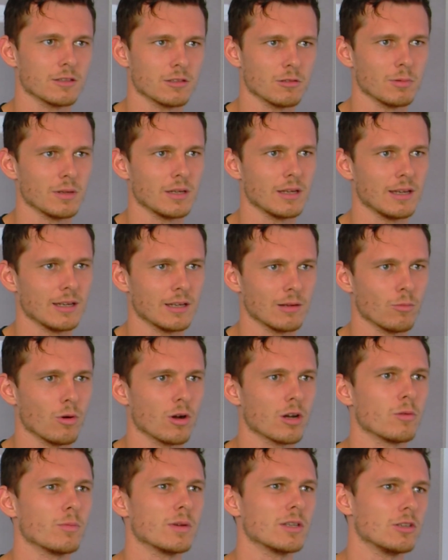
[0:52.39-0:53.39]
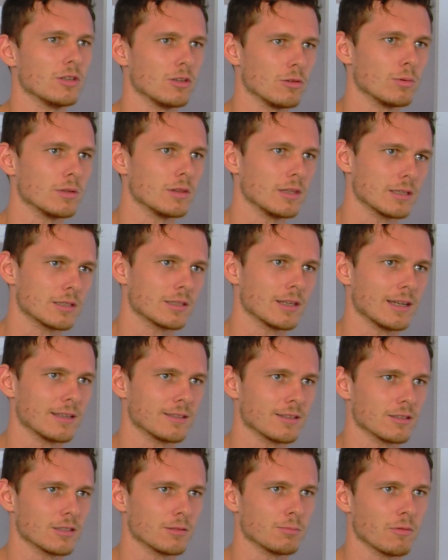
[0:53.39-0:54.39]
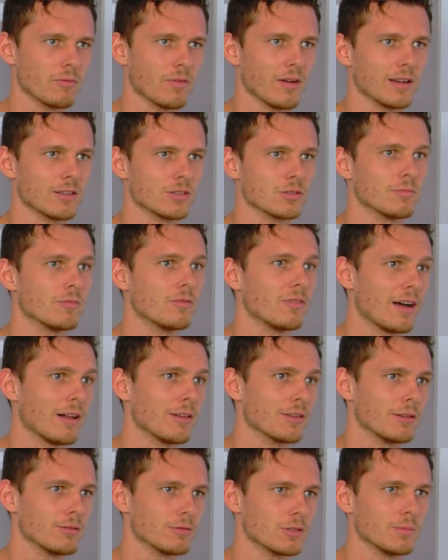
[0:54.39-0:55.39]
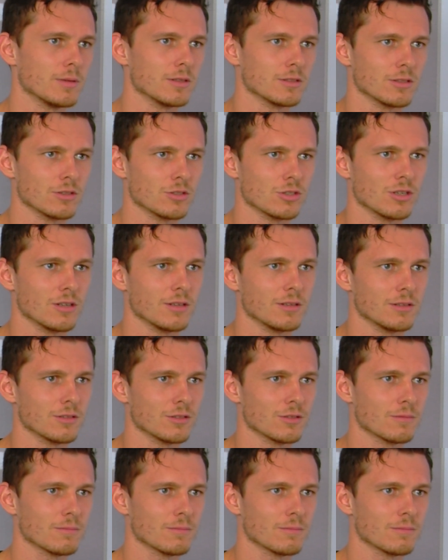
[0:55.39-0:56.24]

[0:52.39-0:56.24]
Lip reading: do we need and what can we do with this data to provide some value to business change.